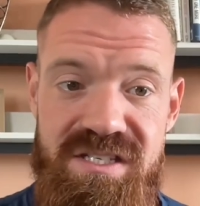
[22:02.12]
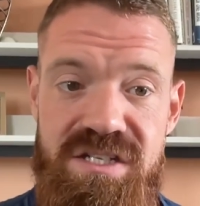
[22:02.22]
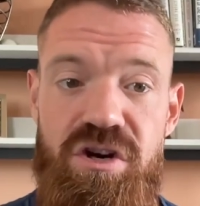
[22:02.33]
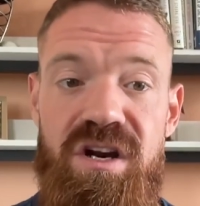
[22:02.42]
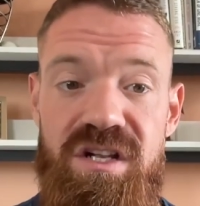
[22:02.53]

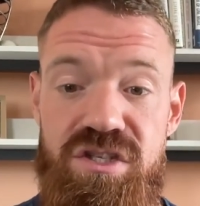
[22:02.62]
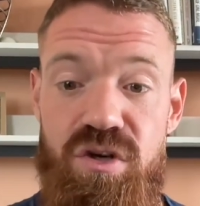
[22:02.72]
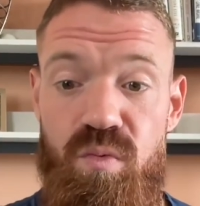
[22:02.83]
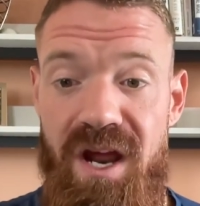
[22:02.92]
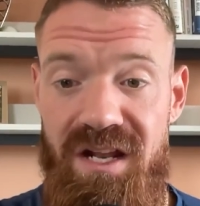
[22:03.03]
these are going to
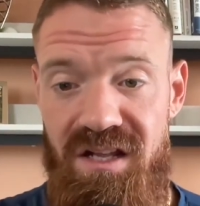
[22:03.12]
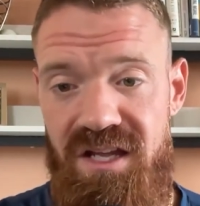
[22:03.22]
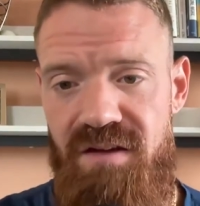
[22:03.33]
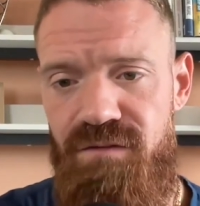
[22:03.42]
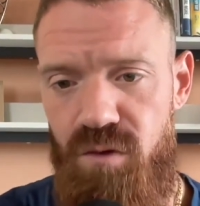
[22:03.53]
directly
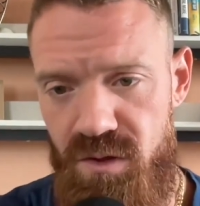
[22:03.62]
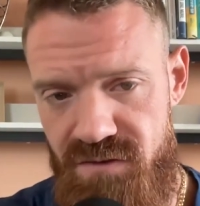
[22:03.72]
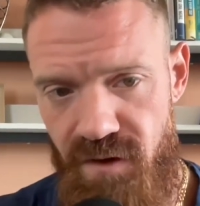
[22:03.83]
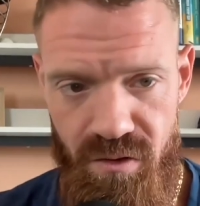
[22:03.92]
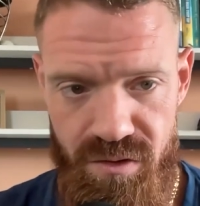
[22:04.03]
influence
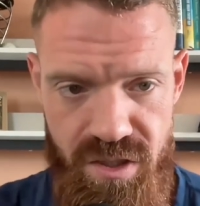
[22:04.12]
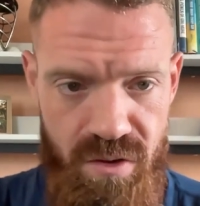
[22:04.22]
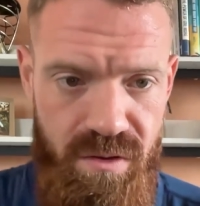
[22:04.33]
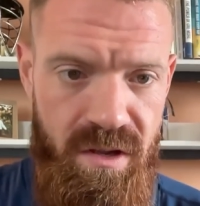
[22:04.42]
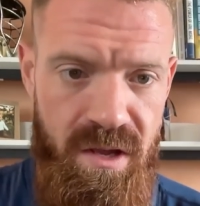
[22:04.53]
vagal
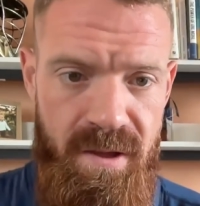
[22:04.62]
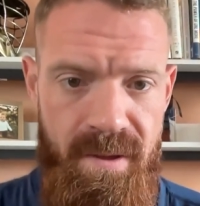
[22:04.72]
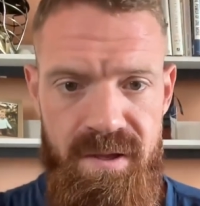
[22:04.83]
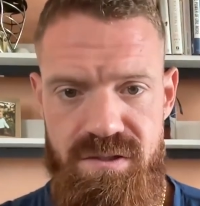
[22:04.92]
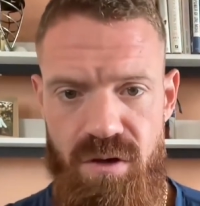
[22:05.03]
tone.
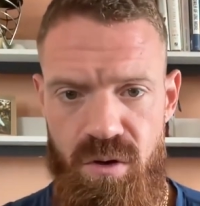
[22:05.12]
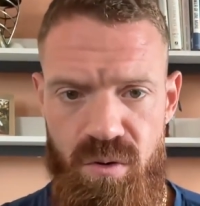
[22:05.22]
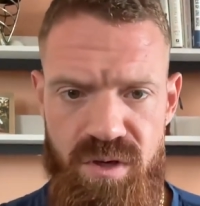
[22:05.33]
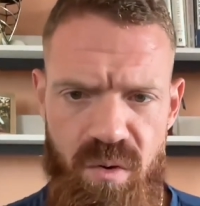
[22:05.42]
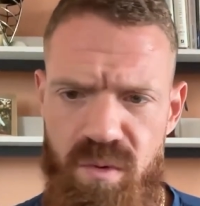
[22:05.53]

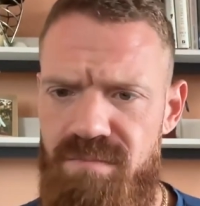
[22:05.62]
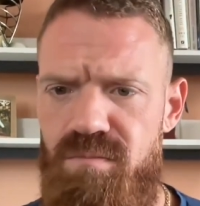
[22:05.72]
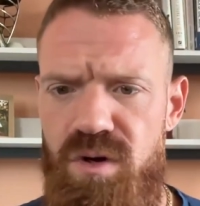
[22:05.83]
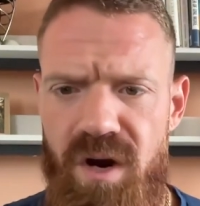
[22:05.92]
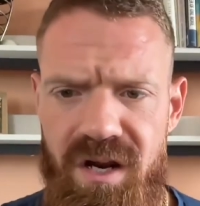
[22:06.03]
So, we
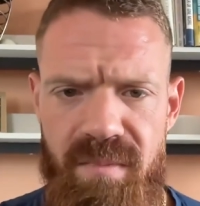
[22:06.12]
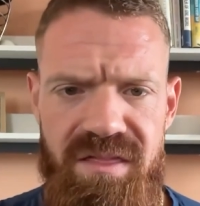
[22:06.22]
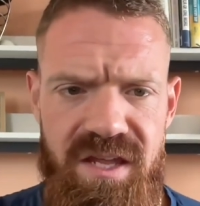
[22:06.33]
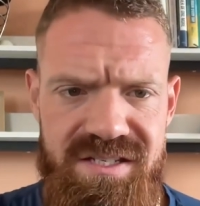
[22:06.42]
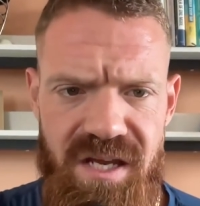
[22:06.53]

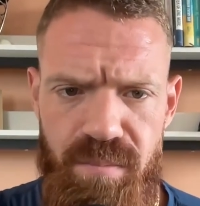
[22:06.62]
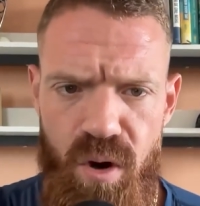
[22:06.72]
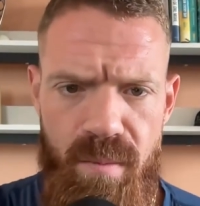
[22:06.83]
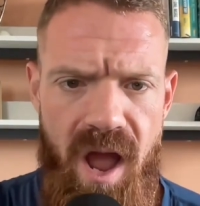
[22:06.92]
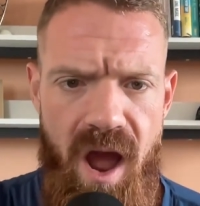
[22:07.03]
recommend things like
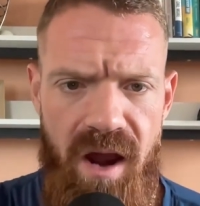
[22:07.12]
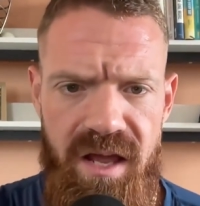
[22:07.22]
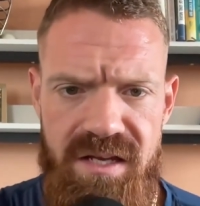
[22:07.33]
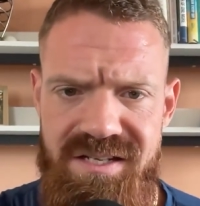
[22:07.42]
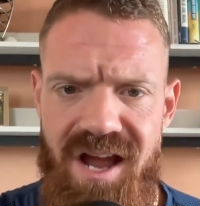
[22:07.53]

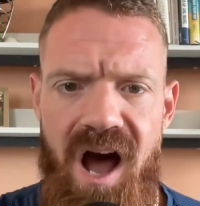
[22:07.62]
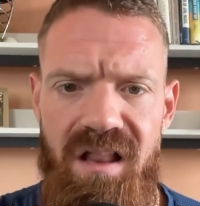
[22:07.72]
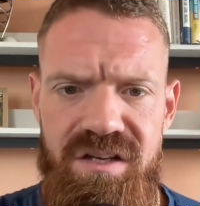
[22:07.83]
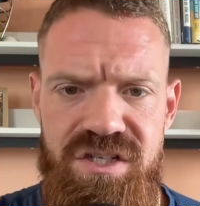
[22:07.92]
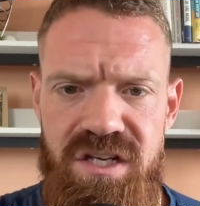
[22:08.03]
probiotics,
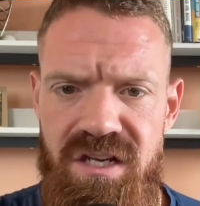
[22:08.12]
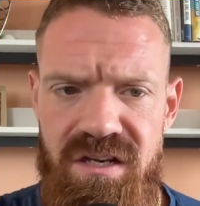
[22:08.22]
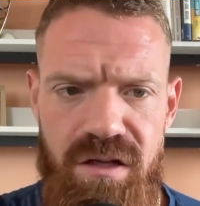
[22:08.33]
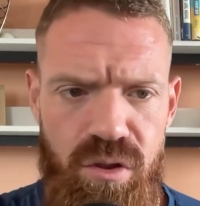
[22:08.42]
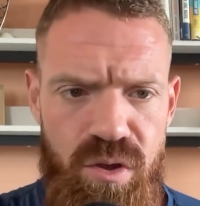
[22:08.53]

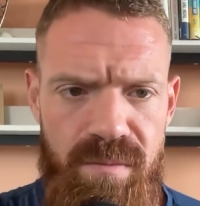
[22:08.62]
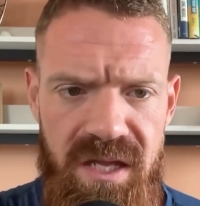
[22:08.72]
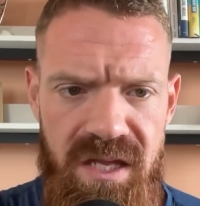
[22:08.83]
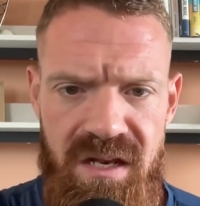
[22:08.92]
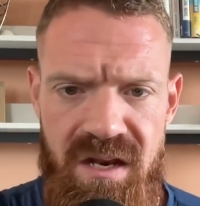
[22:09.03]
collagen,
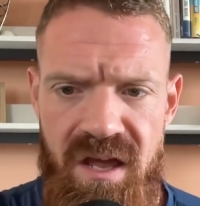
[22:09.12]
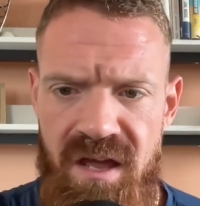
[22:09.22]
glutamine,